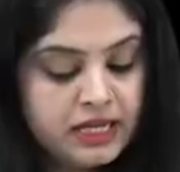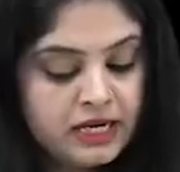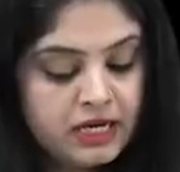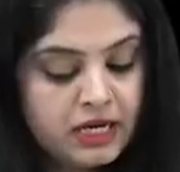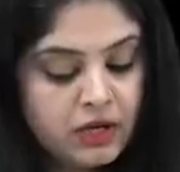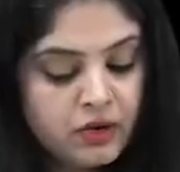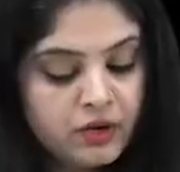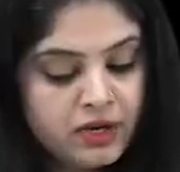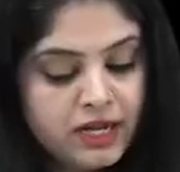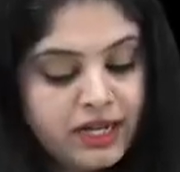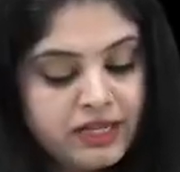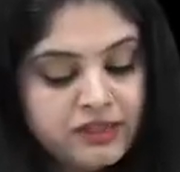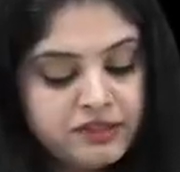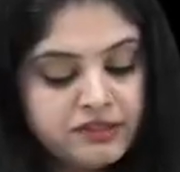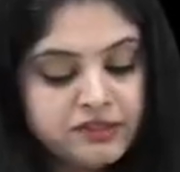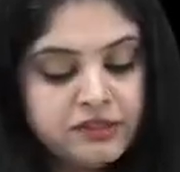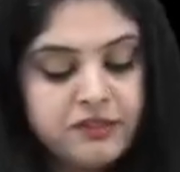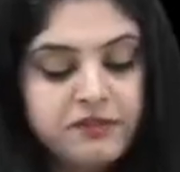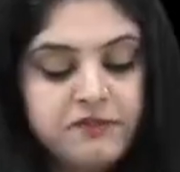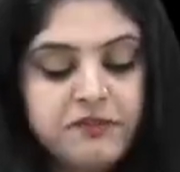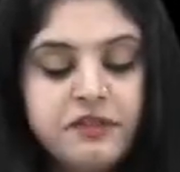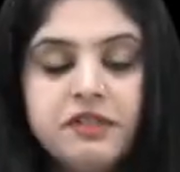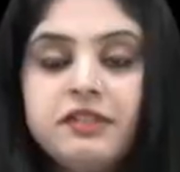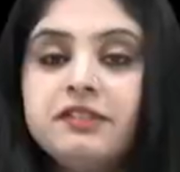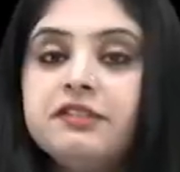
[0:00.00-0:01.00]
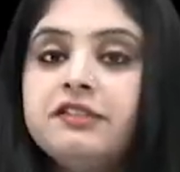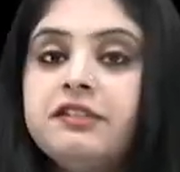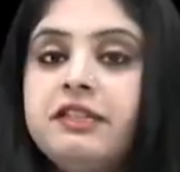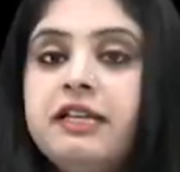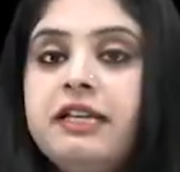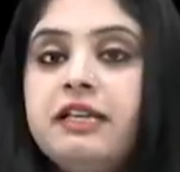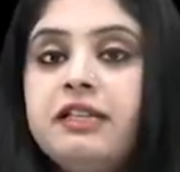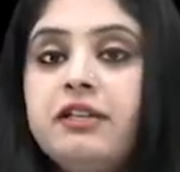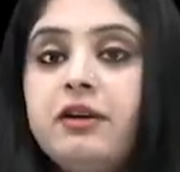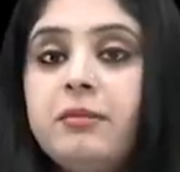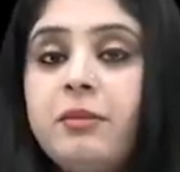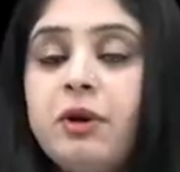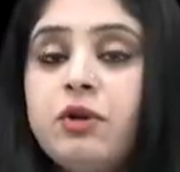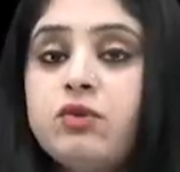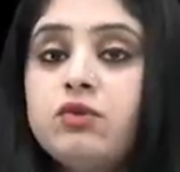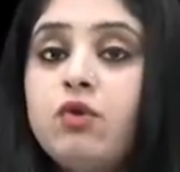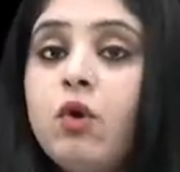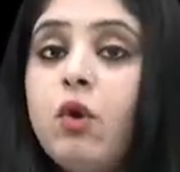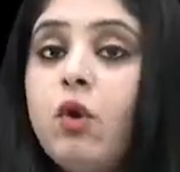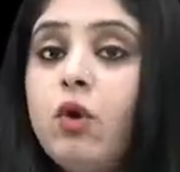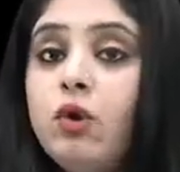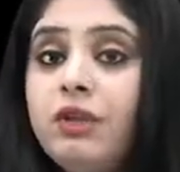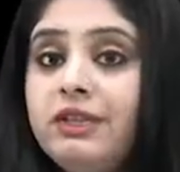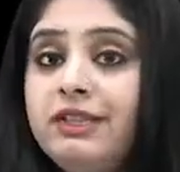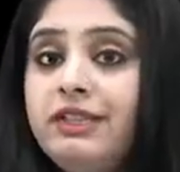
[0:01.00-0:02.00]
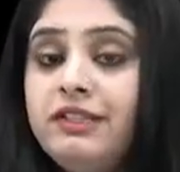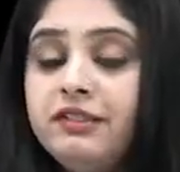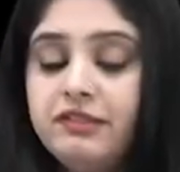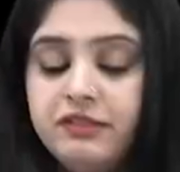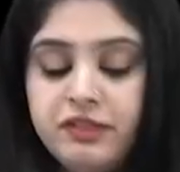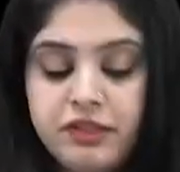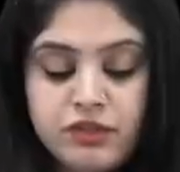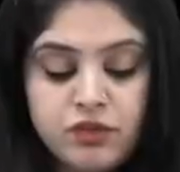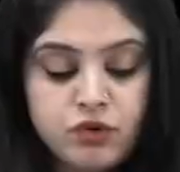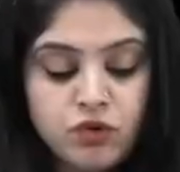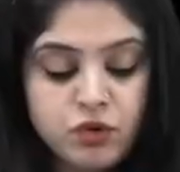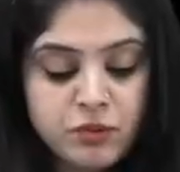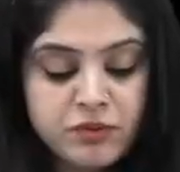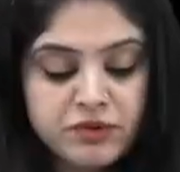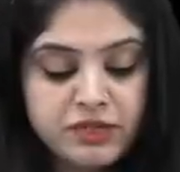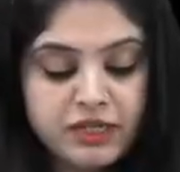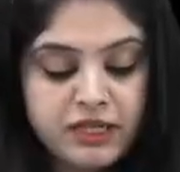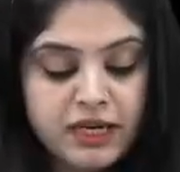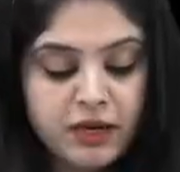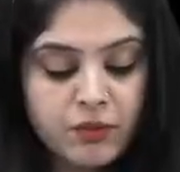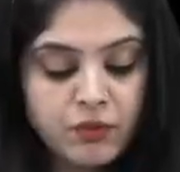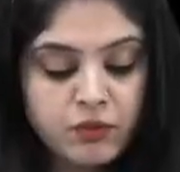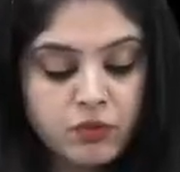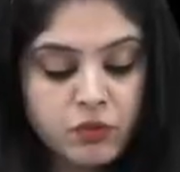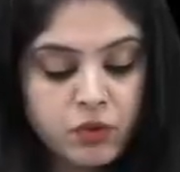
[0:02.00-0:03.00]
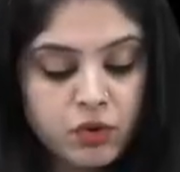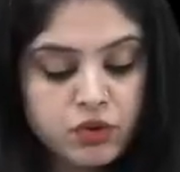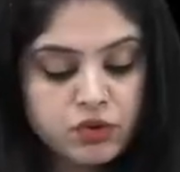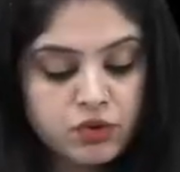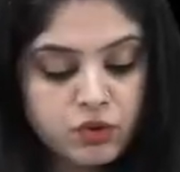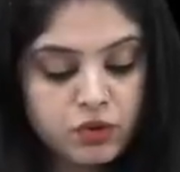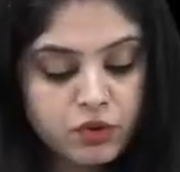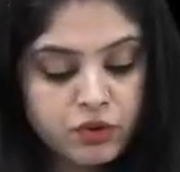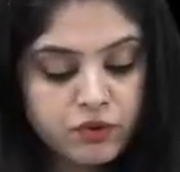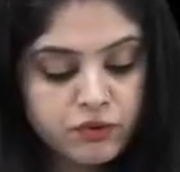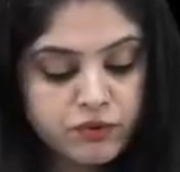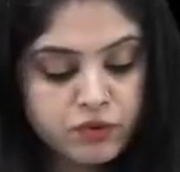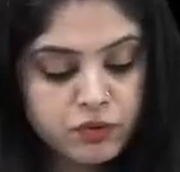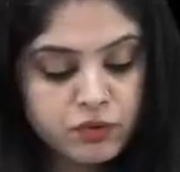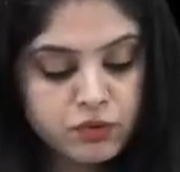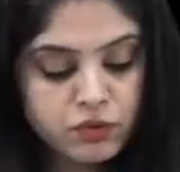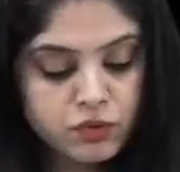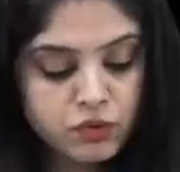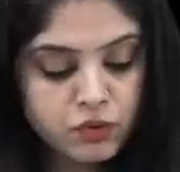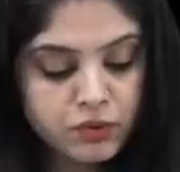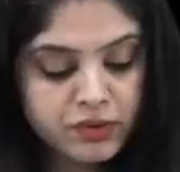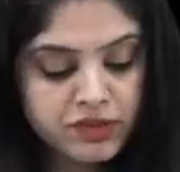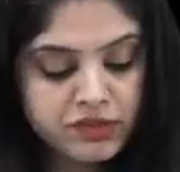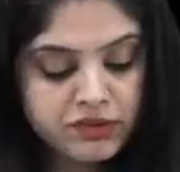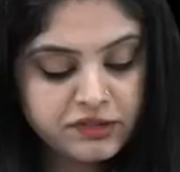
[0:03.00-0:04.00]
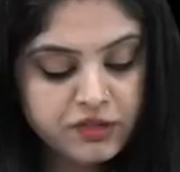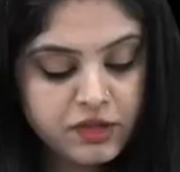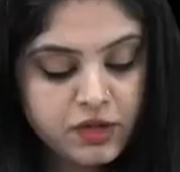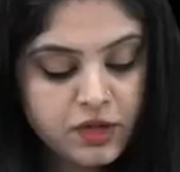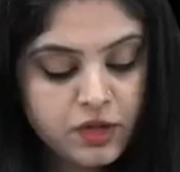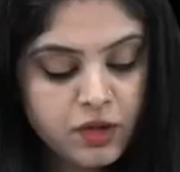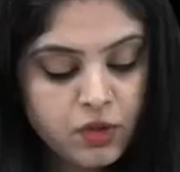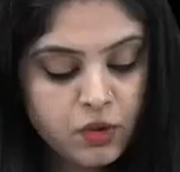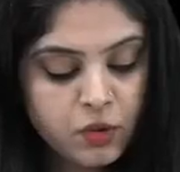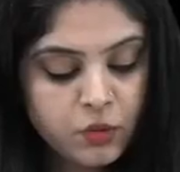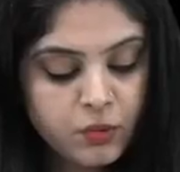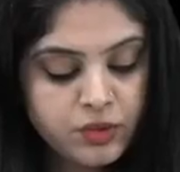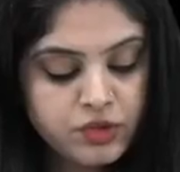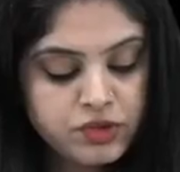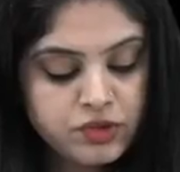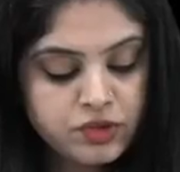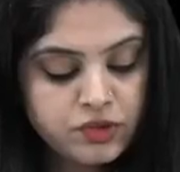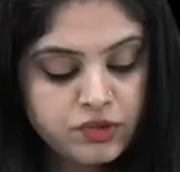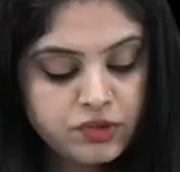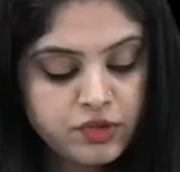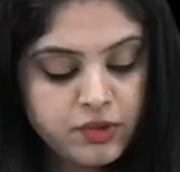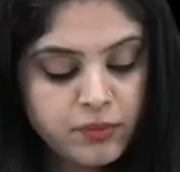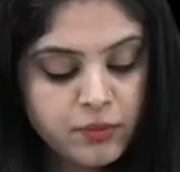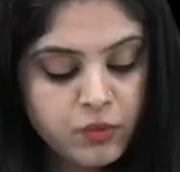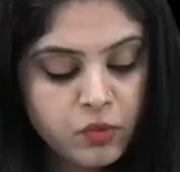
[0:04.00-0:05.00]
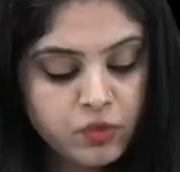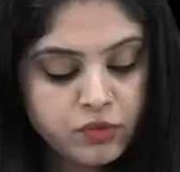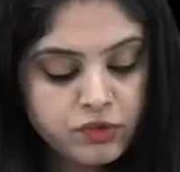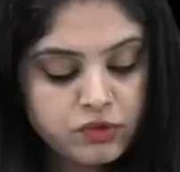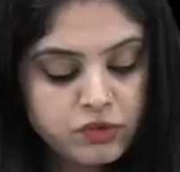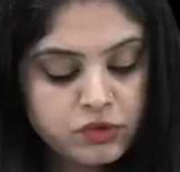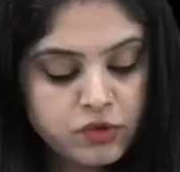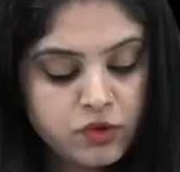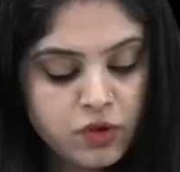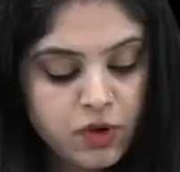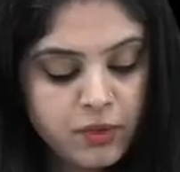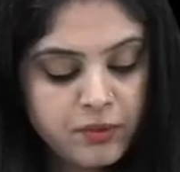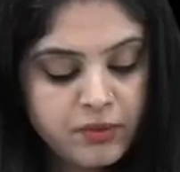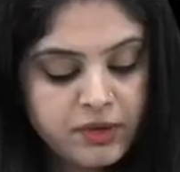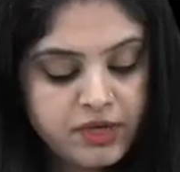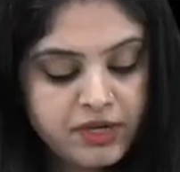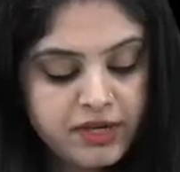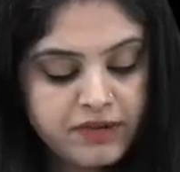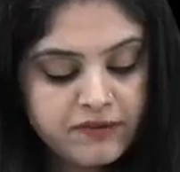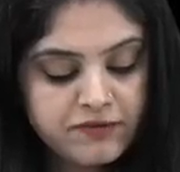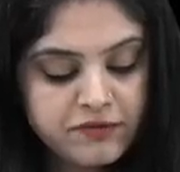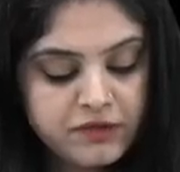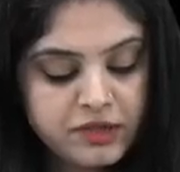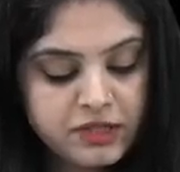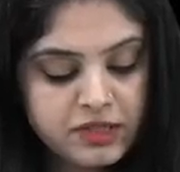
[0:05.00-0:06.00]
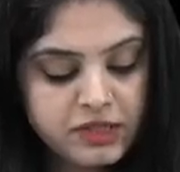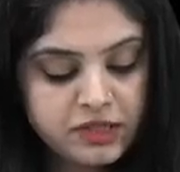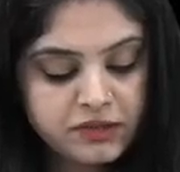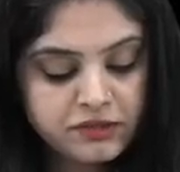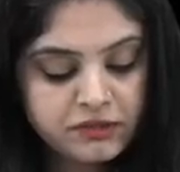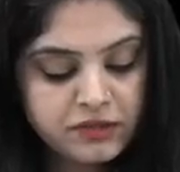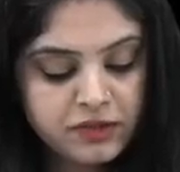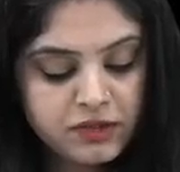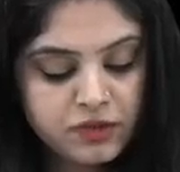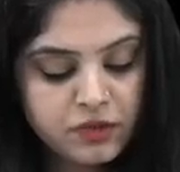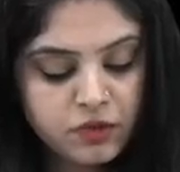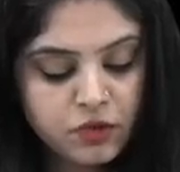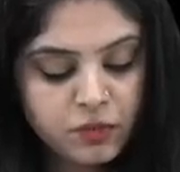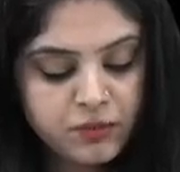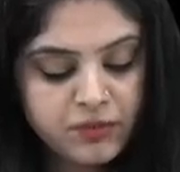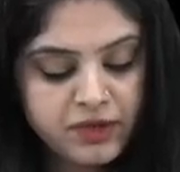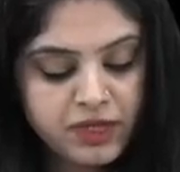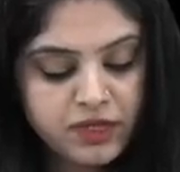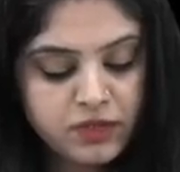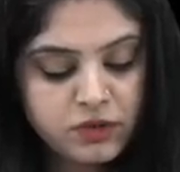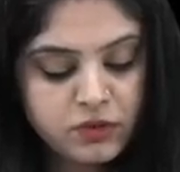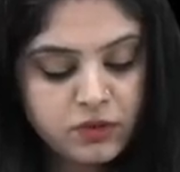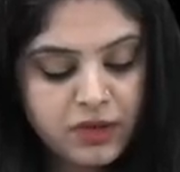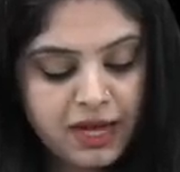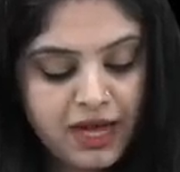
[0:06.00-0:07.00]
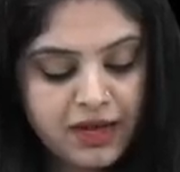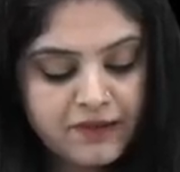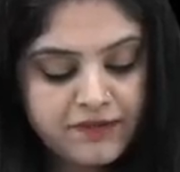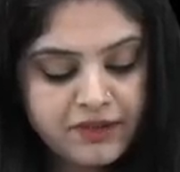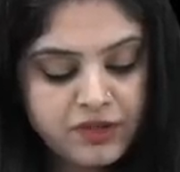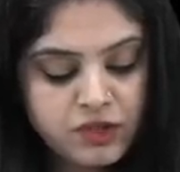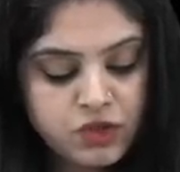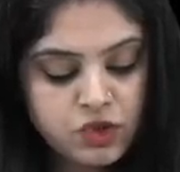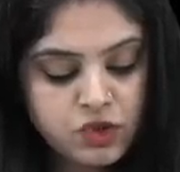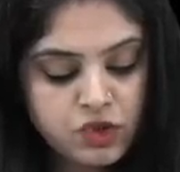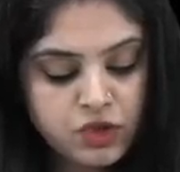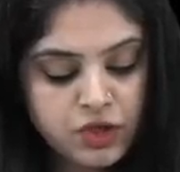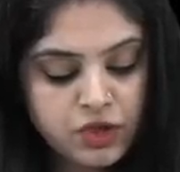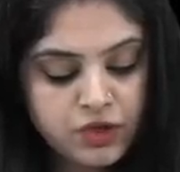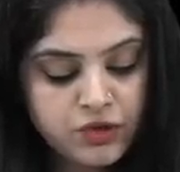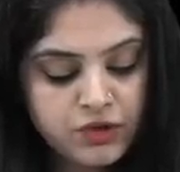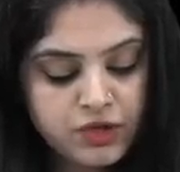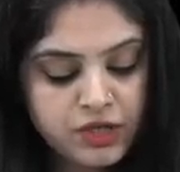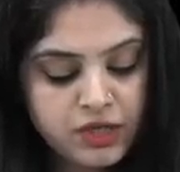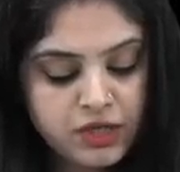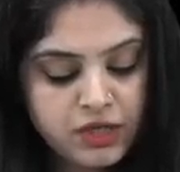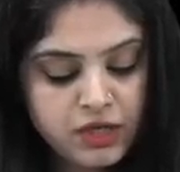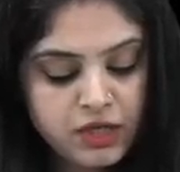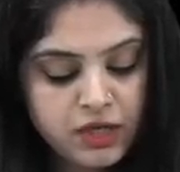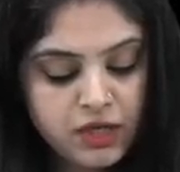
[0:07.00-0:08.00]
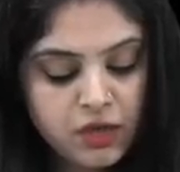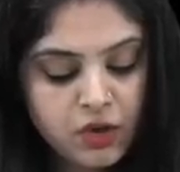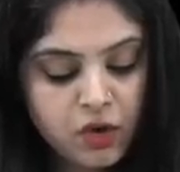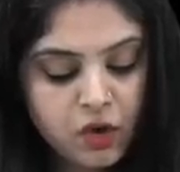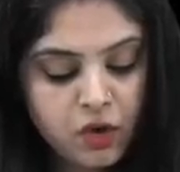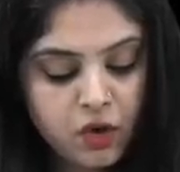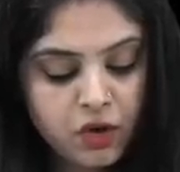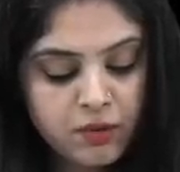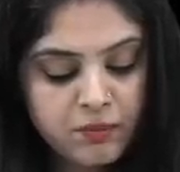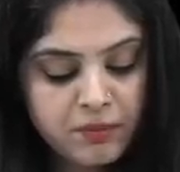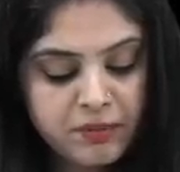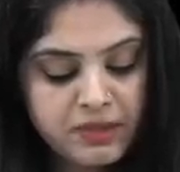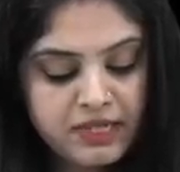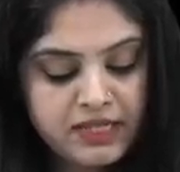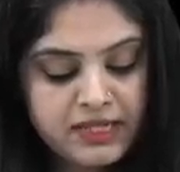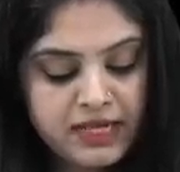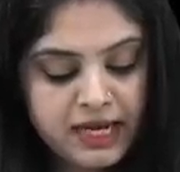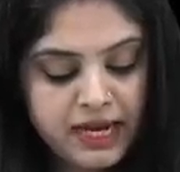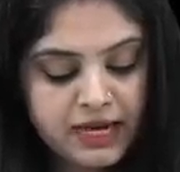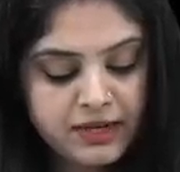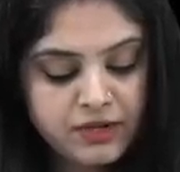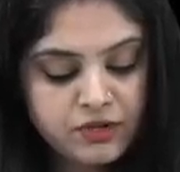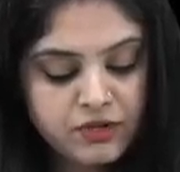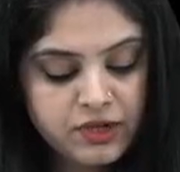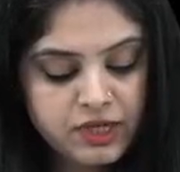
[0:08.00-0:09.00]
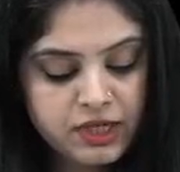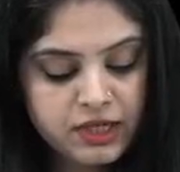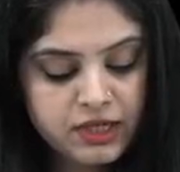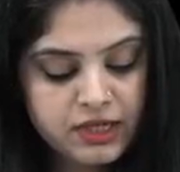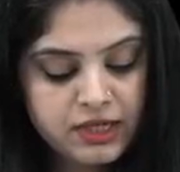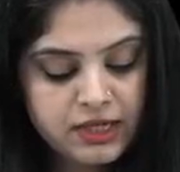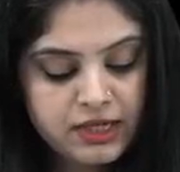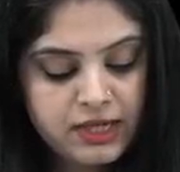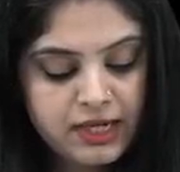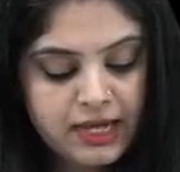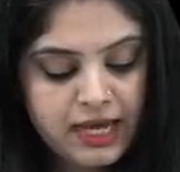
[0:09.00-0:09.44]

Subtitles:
Now, guys, the first thing about all these syndromes that I would want all of you to know is, which is the most common nephritic syndrome that you have in children or pediatric?